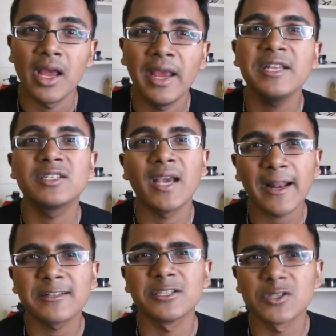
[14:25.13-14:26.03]
he
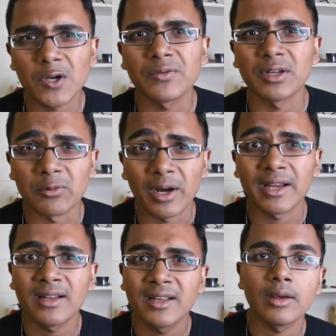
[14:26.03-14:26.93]
kind of deserved it,
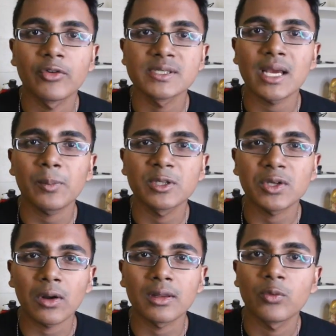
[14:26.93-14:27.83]
right? For example, in
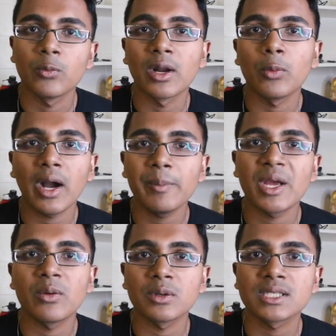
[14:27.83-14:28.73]
Charlotte, when a white
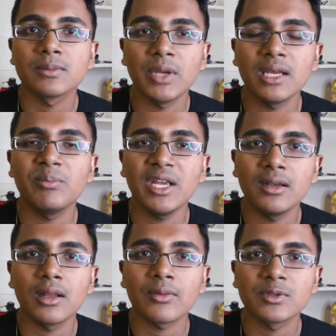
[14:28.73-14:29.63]
man was being
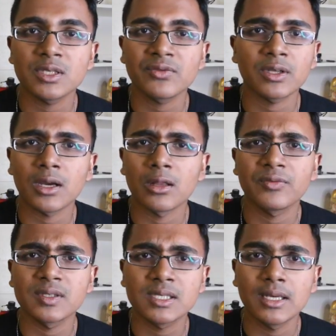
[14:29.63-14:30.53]
beaten up just for the color
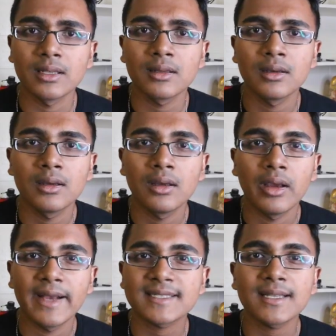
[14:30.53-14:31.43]
of his skin,
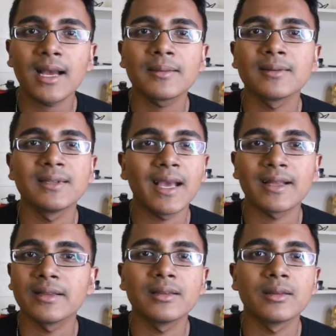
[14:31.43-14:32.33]
it's not
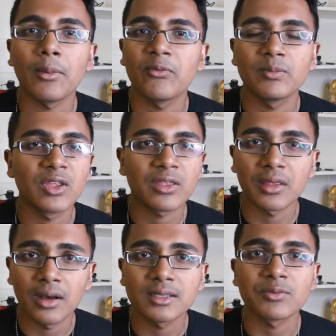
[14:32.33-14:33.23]
that the
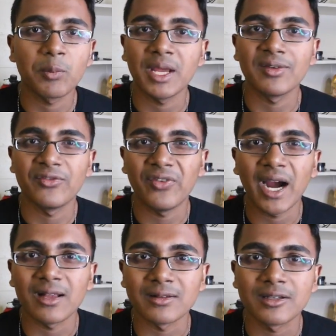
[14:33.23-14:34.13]
thugs were being
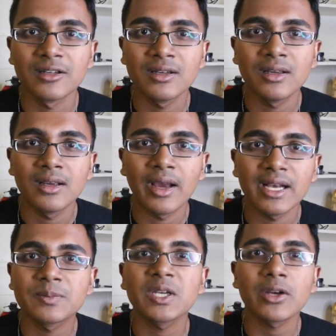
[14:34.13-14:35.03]
violent.
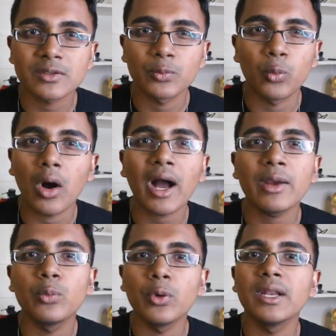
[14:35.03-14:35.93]
It's because
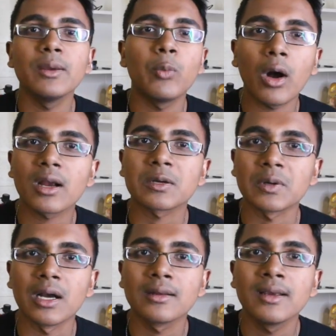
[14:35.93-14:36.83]
why would he walk
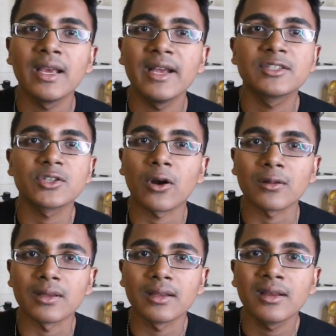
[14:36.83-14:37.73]
around in
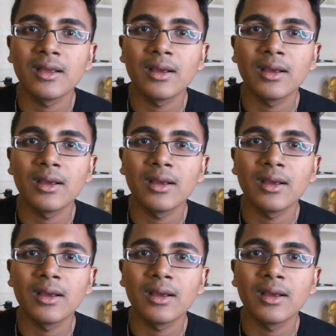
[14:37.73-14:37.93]
Charlotte?